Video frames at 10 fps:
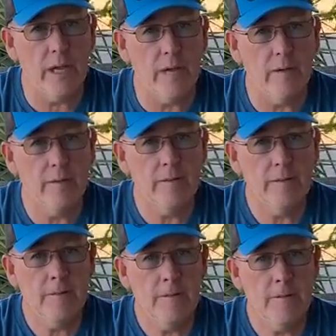In
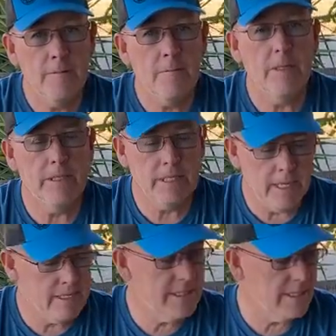Tennessee. In
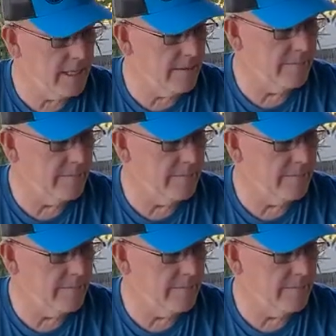Tennessee.